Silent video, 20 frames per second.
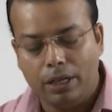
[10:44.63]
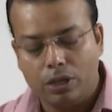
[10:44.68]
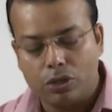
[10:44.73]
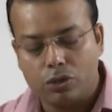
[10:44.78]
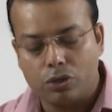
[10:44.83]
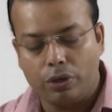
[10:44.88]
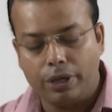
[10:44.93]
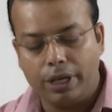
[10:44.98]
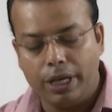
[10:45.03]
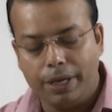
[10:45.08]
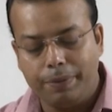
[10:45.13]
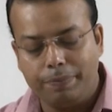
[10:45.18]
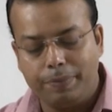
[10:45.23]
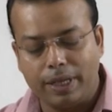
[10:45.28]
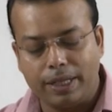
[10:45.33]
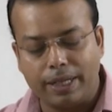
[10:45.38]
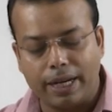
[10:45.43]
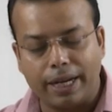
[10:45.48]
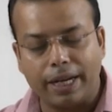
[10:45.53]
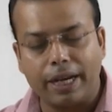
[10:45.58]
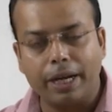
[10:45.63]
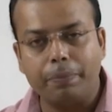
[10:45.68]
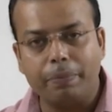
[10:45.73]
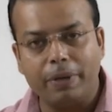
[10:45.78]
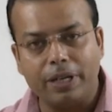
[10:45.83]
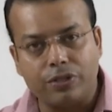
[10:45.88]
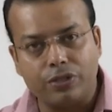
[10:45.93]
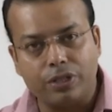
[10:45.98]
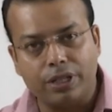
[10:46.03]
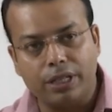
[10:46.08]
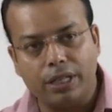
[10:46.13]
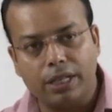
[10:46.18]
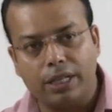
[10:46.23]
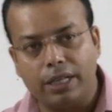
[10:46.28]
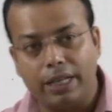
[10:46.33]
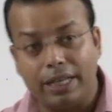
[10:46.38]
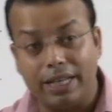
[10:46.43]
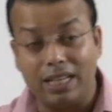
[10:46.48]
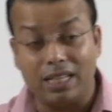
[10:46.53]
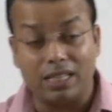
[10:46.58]
So, if the target
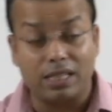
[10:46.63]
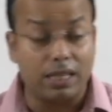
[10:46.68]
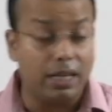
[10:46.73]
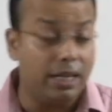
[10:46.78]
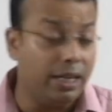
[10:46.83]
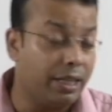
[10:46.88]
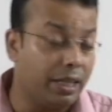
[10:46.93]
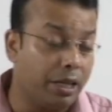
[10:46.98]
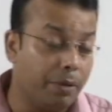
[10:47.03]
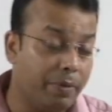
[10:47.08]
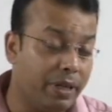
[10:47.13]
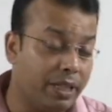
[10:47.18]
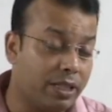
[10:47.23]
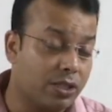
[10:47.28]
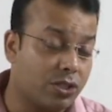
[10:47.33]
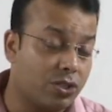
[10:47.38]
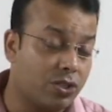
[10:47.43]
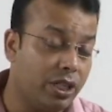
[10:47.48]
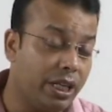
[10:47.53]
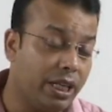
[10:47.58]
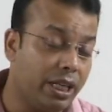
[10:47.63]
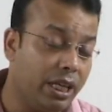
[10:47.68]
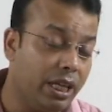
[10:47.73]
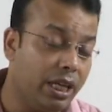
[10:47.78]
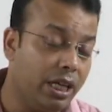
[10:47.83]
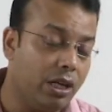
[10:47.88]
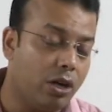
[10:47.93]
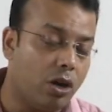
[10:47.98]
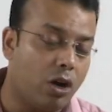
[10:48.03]
material is little bit sticky,